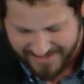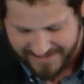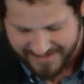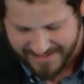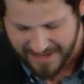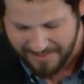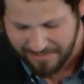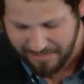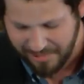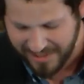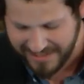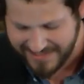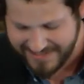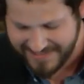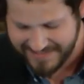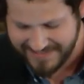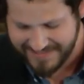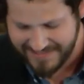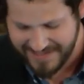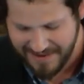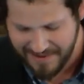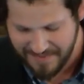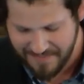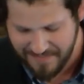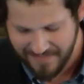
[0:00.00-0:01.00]
God blesses
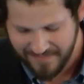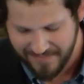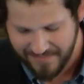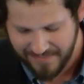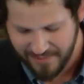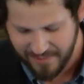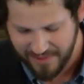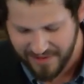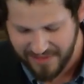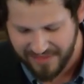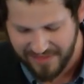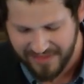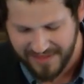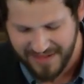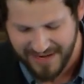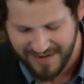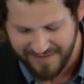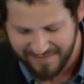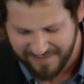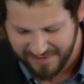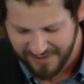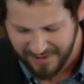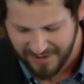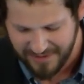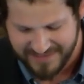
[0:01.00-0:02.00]
him with
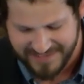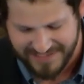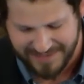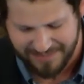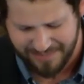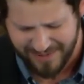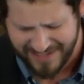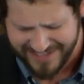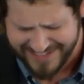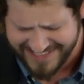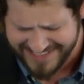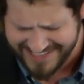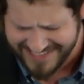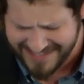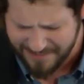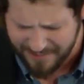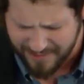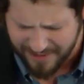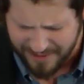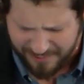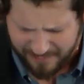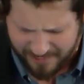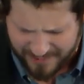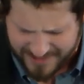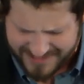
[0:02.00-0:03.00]
influence. He blesses him
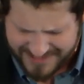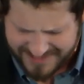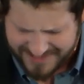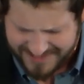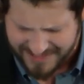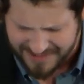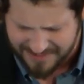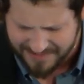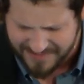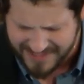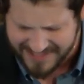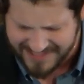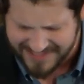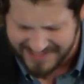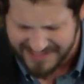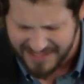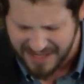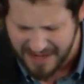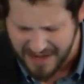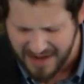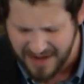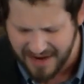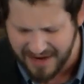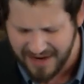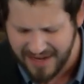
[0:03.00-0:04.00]
with wisdom. As
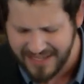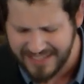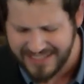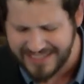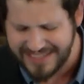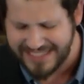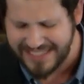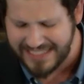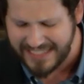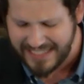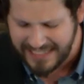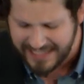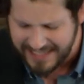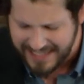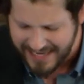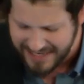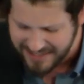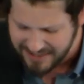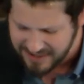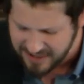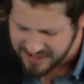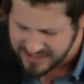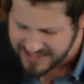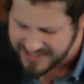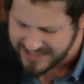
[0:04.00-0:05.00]
young
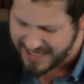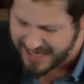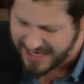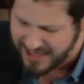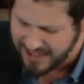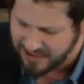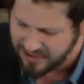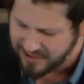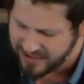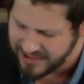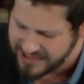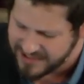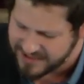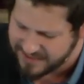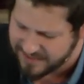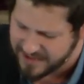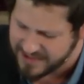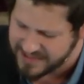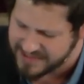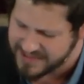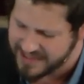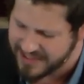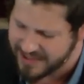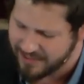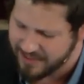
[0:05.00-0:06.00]
teenagers, Daniel and his
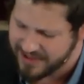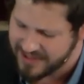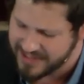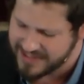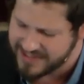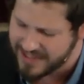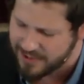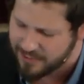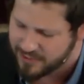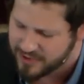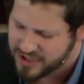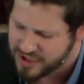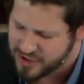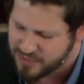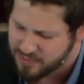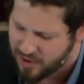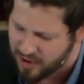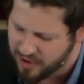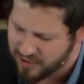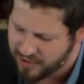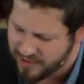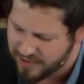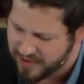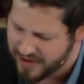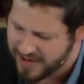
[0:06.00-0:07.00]
friends, think about this, they were
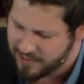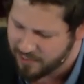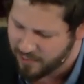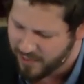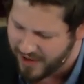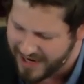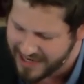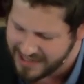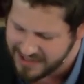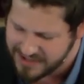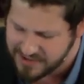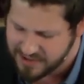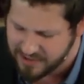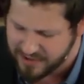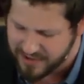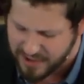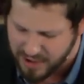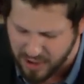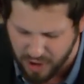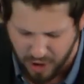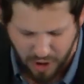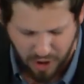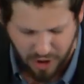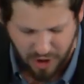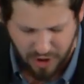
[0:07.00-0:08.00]
smarter and wiser than
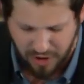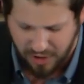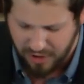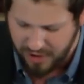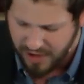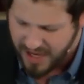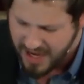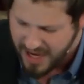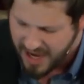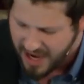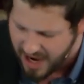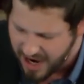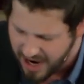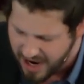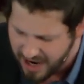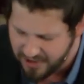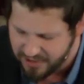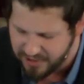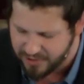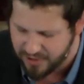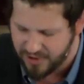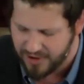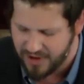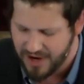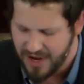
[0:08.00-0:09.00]
all
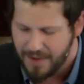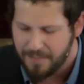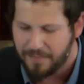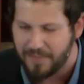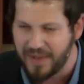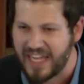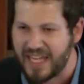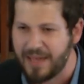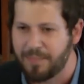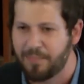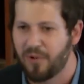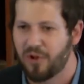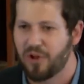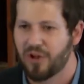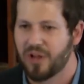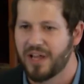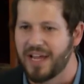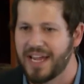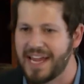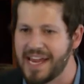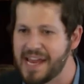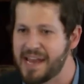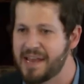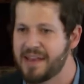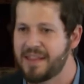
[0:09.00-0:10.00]
other people
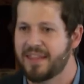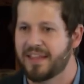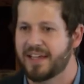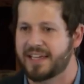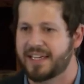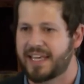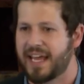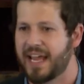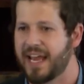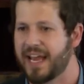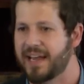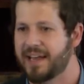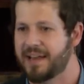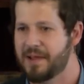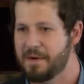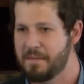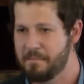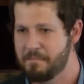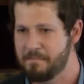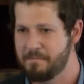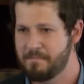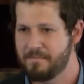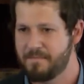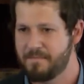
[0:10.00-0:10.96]
in the kingdom.